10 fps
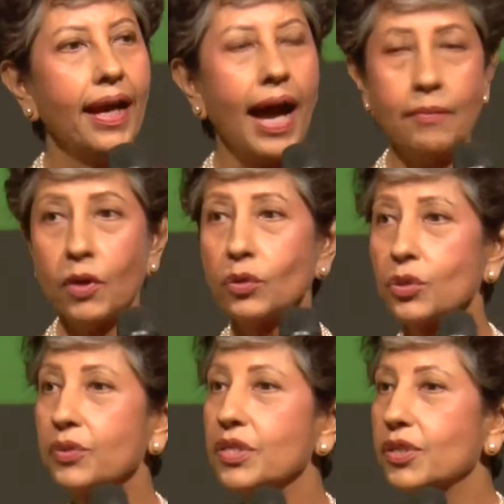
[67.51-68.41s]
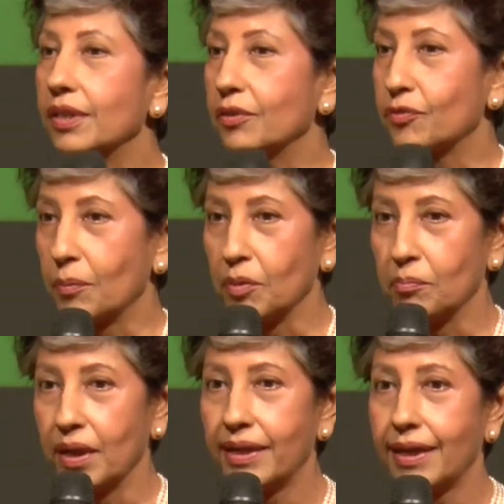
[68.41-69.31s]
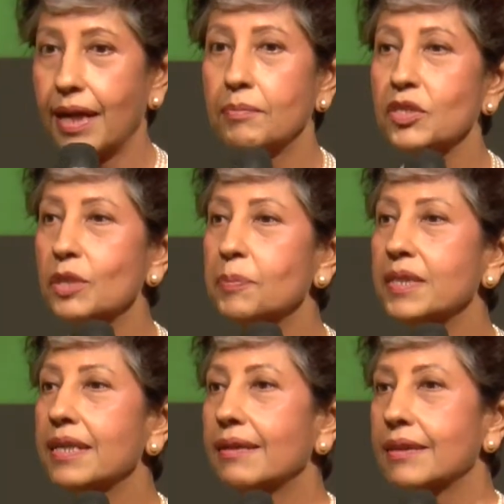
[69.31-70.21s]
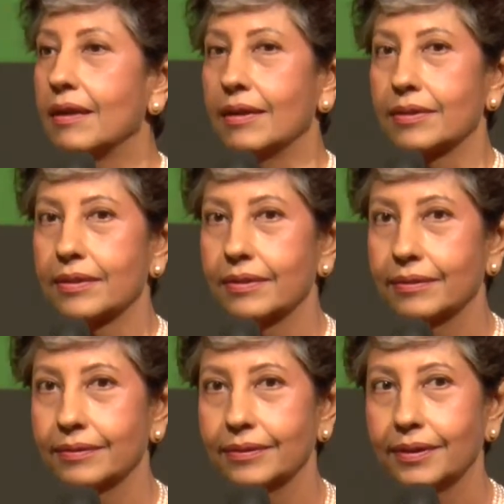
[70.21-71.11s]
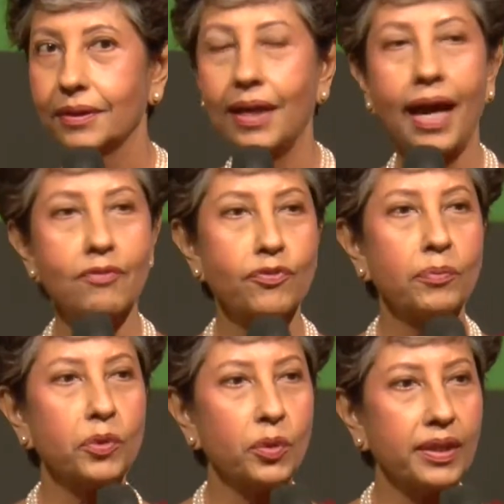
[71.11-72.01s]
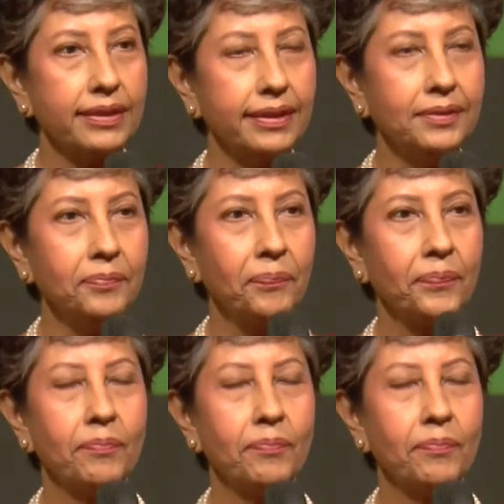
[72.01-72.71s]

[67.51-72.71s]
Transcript: I'm not originally from Mumbai. I'm a gypsy at heart. I'm from Kolkata.